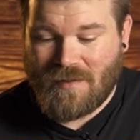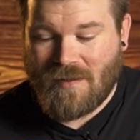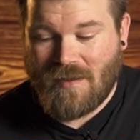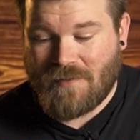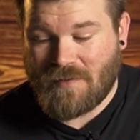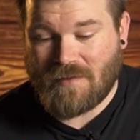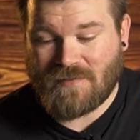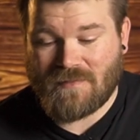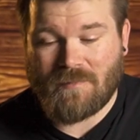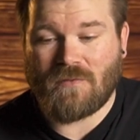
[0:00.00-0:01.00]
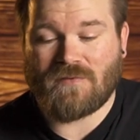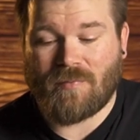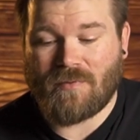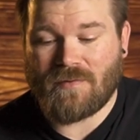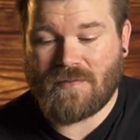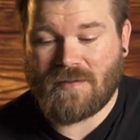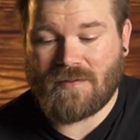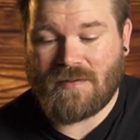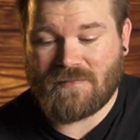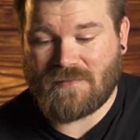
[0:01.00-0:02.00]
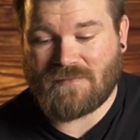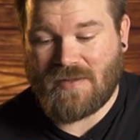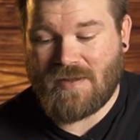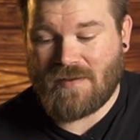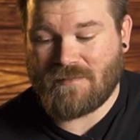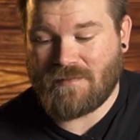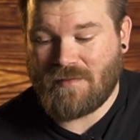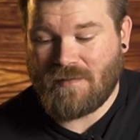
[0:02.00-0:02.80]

I'd say the most important thing is to sand,